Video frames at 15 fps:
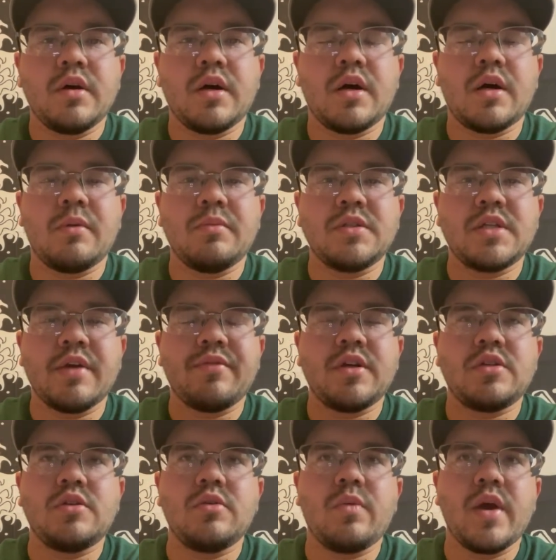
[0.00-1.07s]
It's every
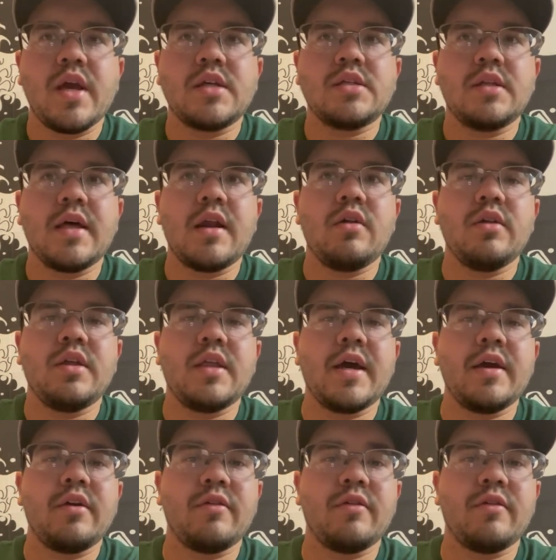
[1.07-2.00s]
2 weeks, and not only that,